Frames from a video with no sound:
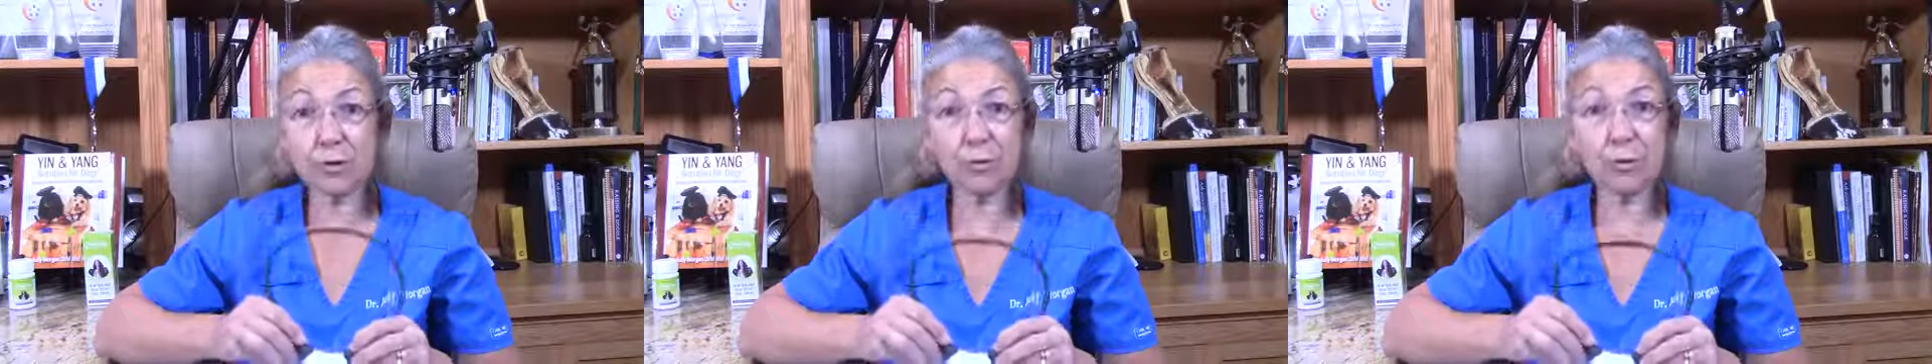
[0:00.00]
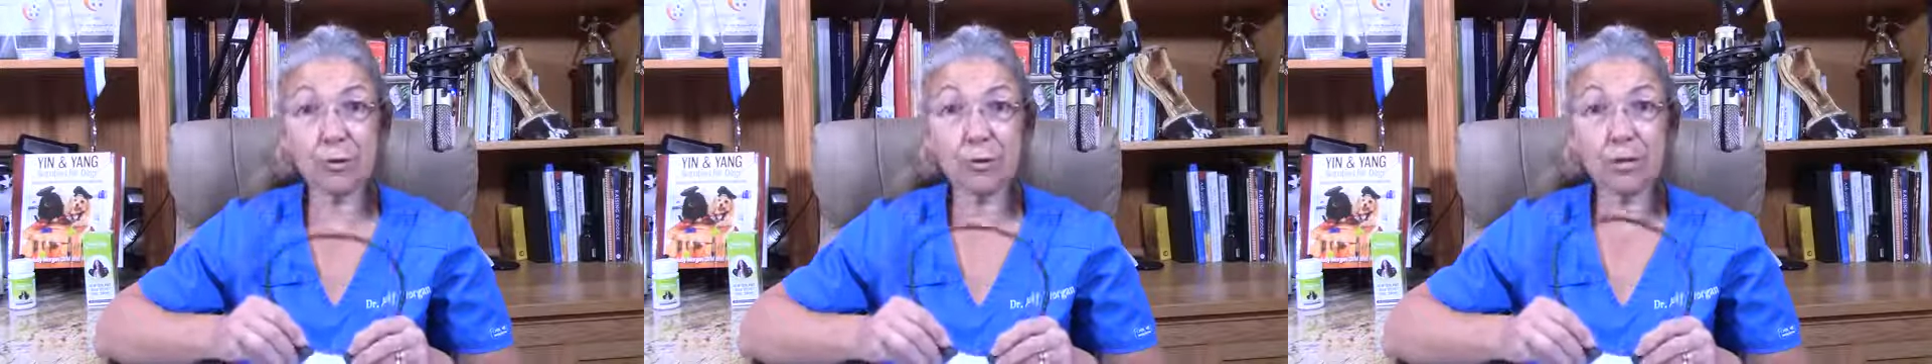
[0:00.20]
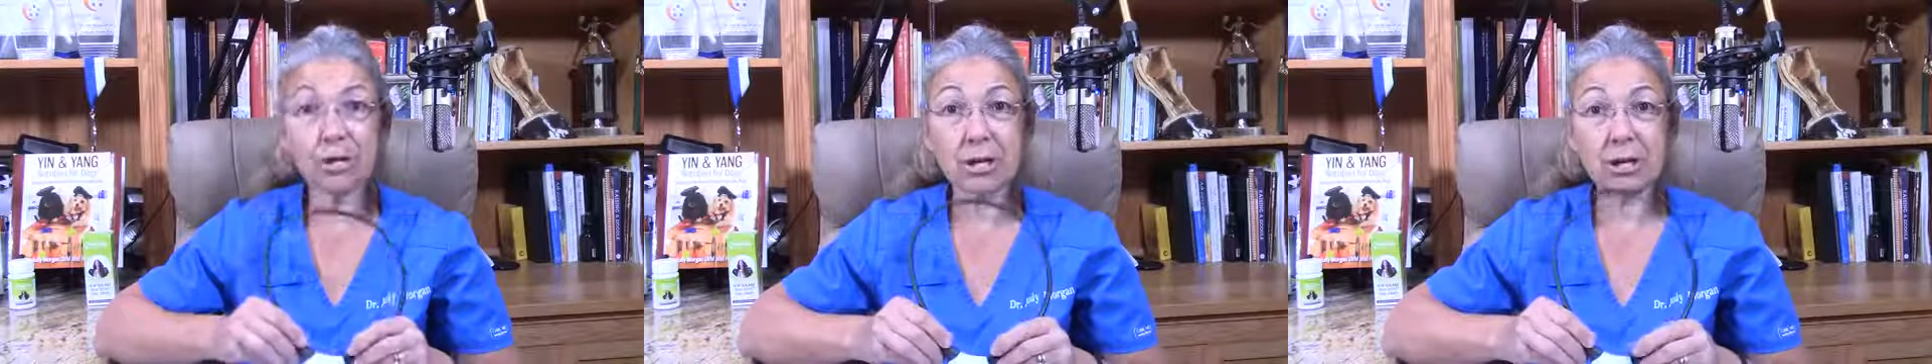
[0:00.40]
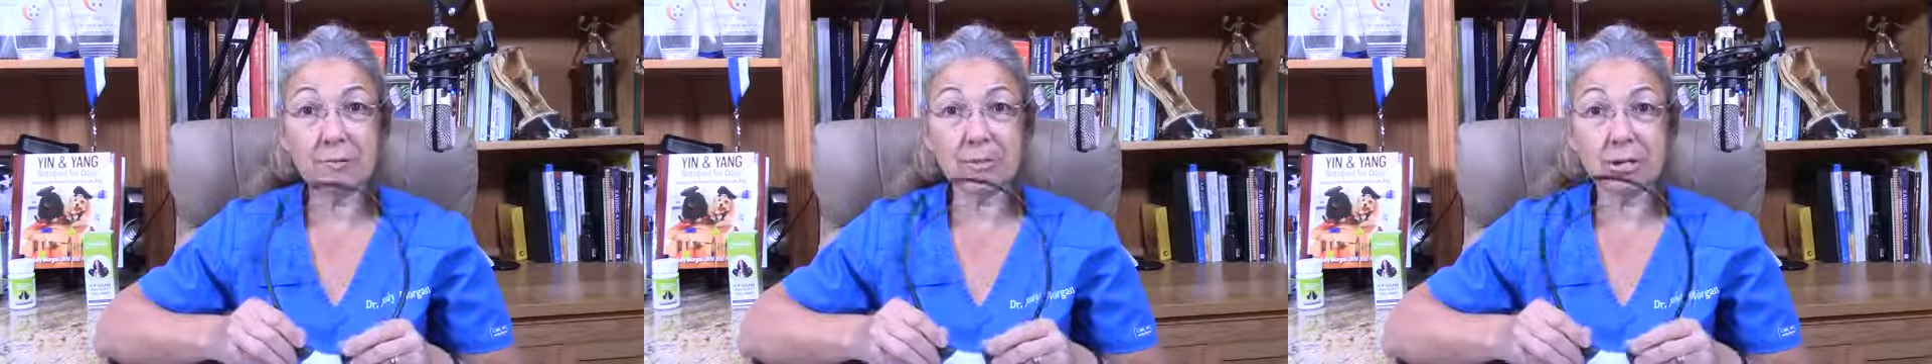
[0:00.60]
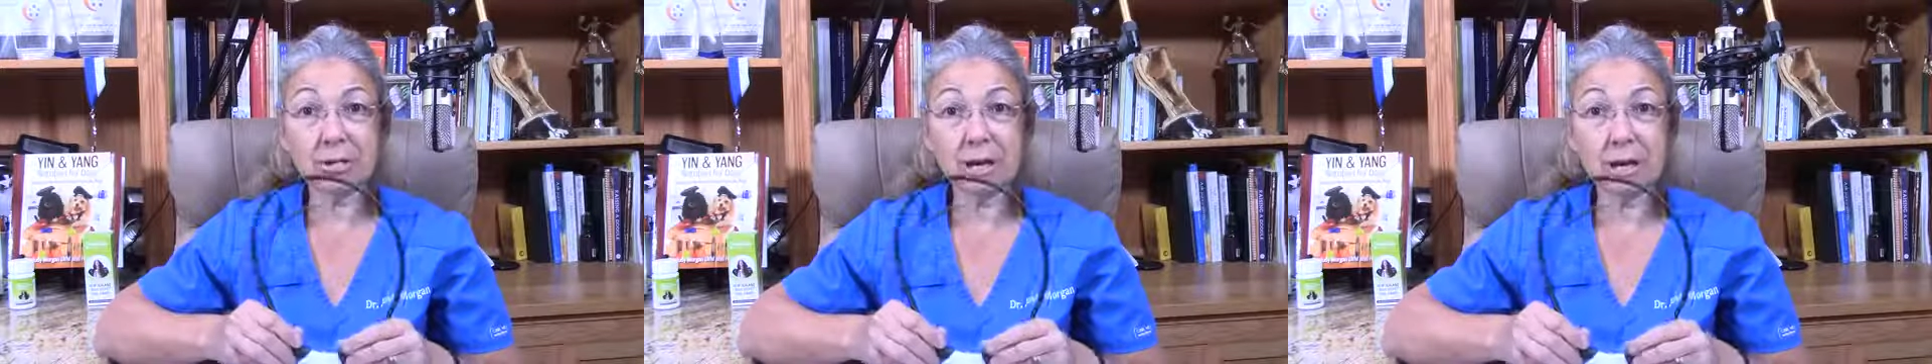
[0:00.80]
two or three
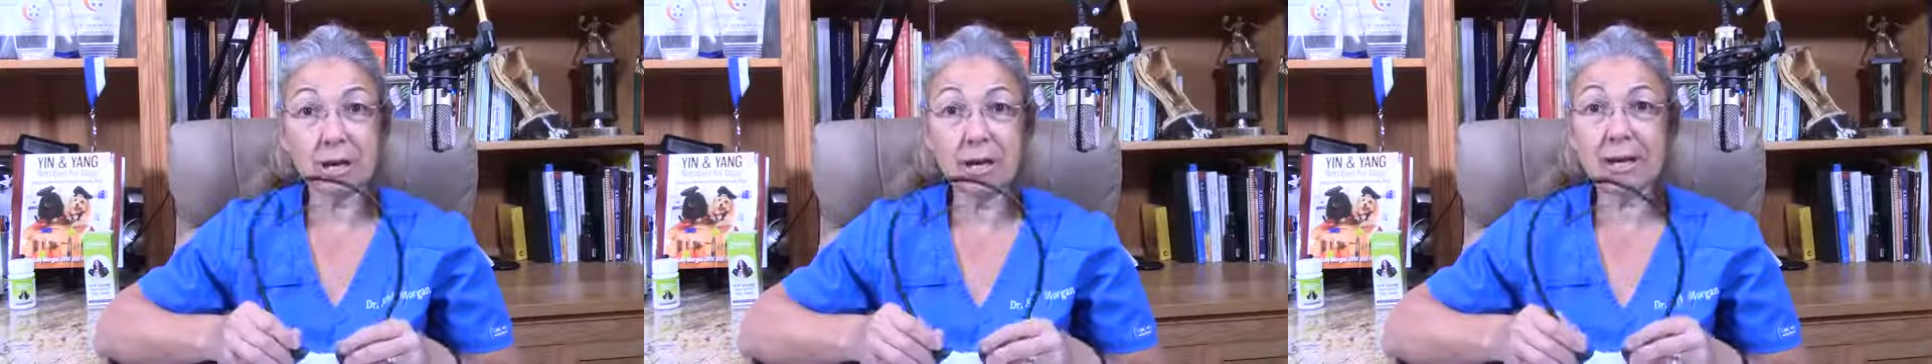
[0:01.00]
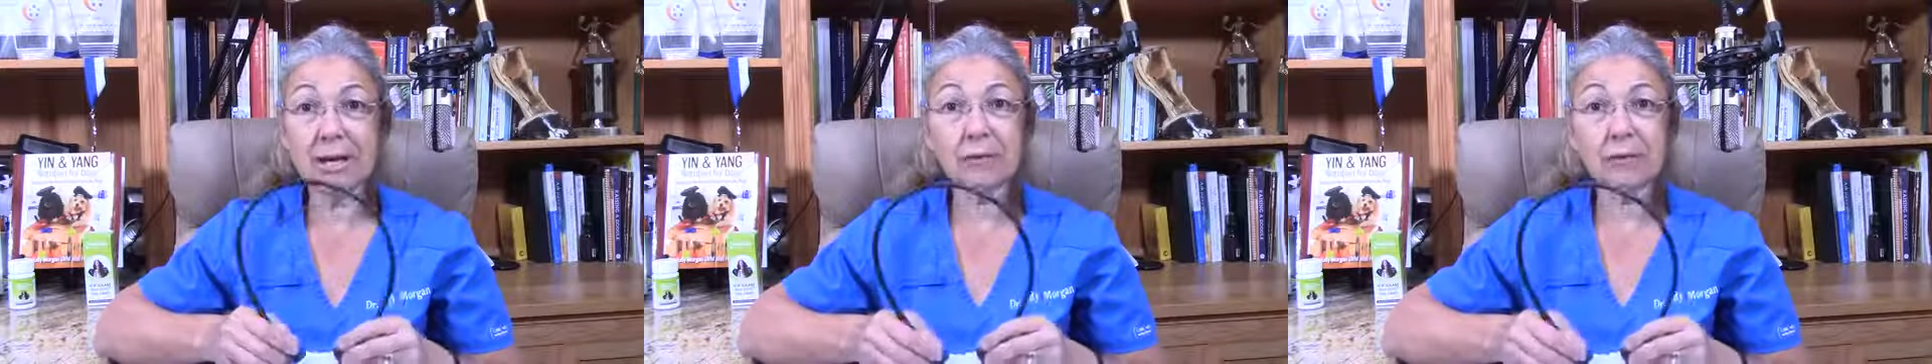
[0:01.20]
times a day.